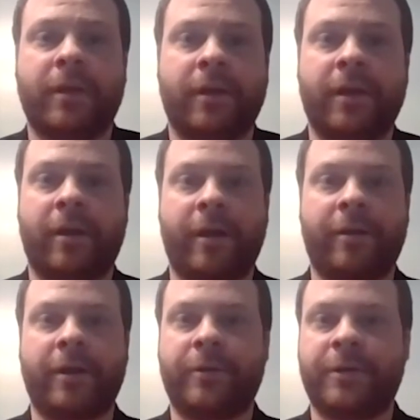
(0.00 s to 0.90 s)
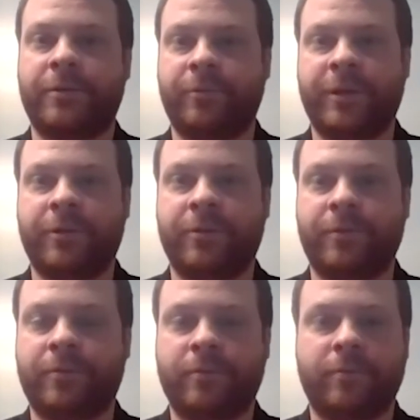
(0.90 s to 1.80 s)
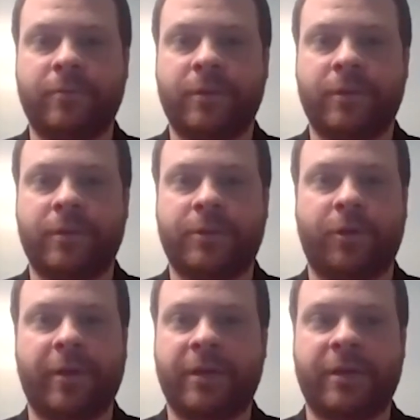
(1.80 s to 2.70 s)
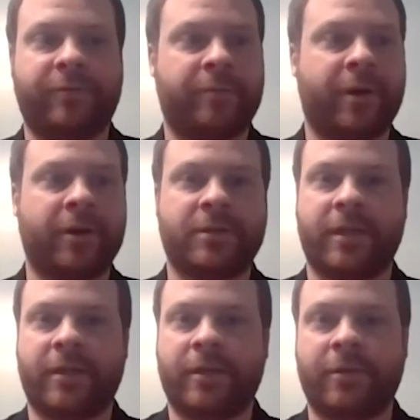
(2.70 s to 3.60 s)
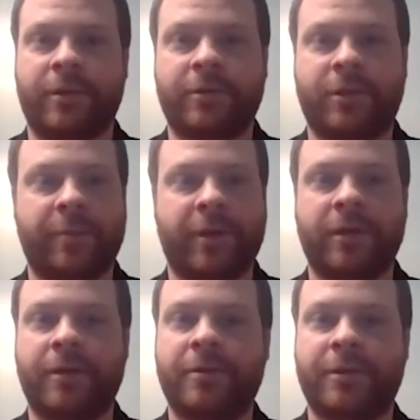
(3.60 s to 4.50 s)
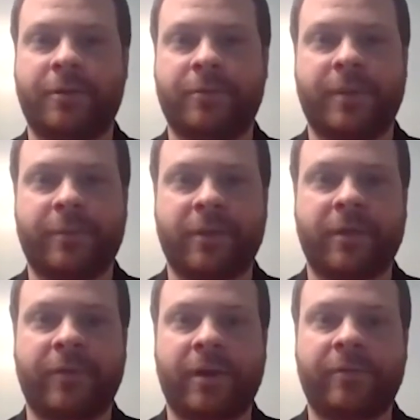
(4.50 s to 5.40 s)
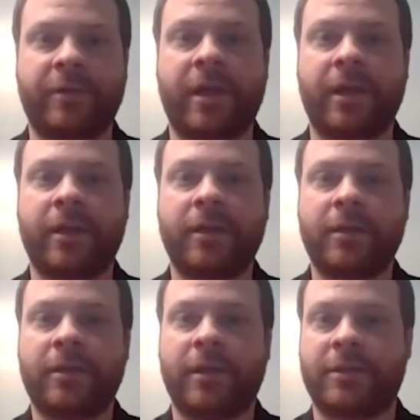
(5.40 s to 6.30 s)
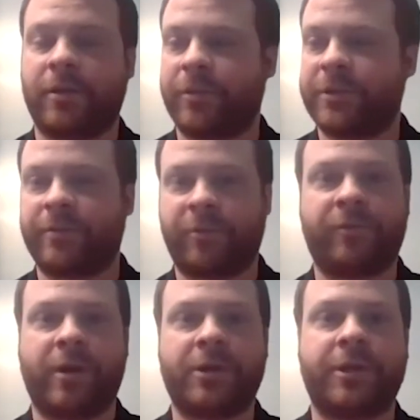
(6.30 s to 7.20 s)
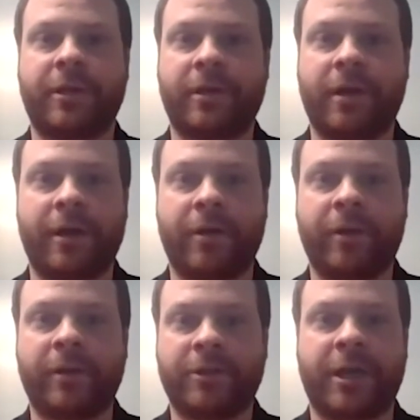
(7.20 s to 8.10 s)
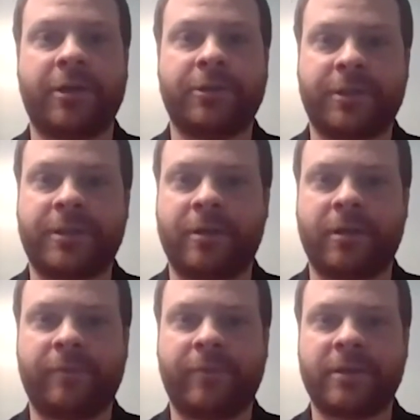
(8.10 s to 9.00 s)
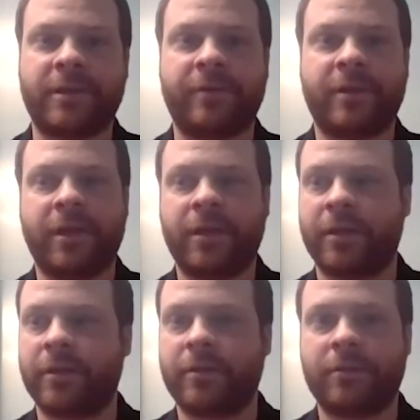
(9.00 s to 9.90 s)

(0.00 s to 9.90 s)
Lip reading: In our area, we do so many different parts that you're coming in and you're dealing with something different every day. It's almost refreshing not knowing the challenges that you're going to face every day, and